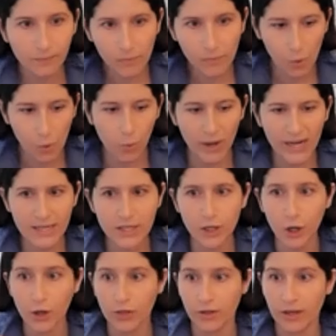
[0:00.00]
We
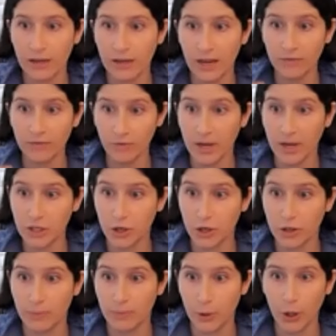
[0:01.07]
took the information in
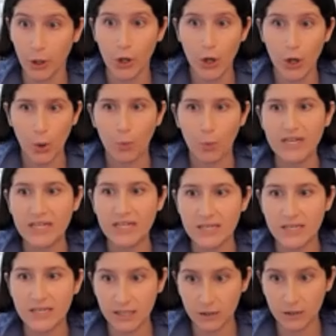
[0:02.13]
the book, we
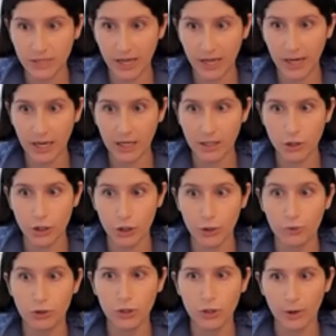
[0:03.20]
distilled it
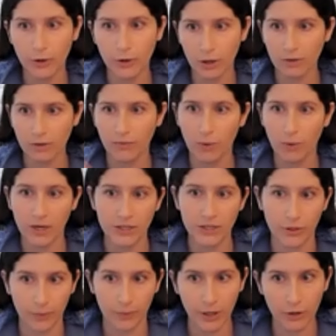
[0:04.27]
into 240 to
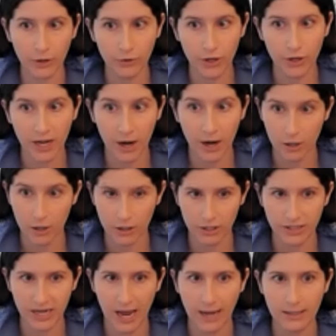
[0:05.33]
300 character
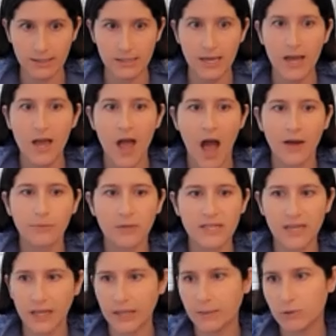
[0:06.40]
texts, and we
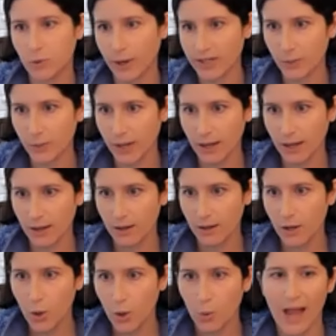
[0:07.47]
sent them twice a week.
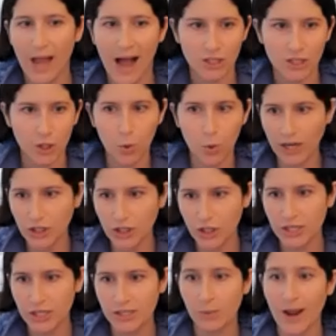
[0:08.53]
We asked
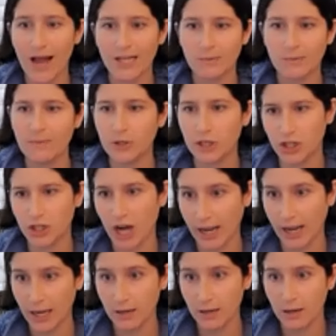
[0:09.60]
questions and we asked people to check
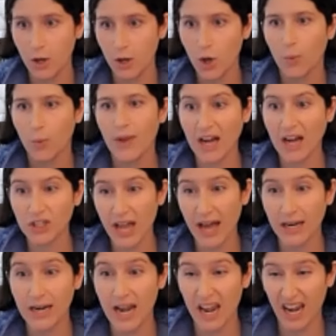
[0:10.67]
in. We actually
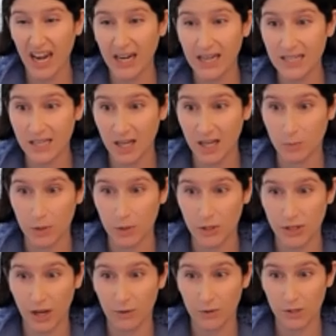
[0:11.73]
had an
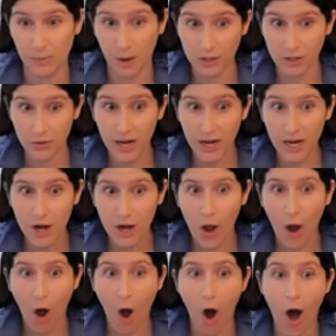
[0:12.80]
86% response rate
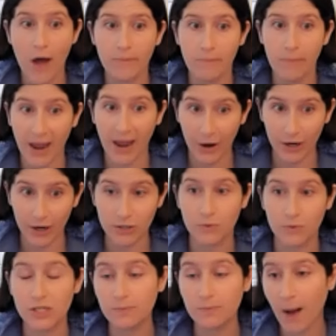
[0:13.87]
on parents
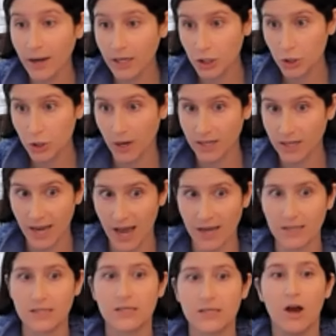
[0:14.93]
responding to our
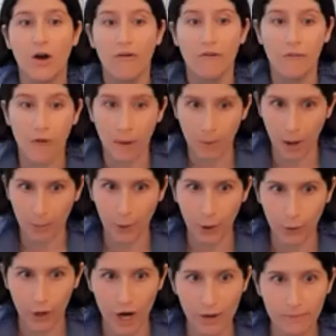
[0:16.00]
texts from our
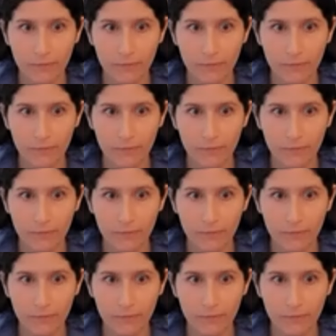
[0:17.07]
program.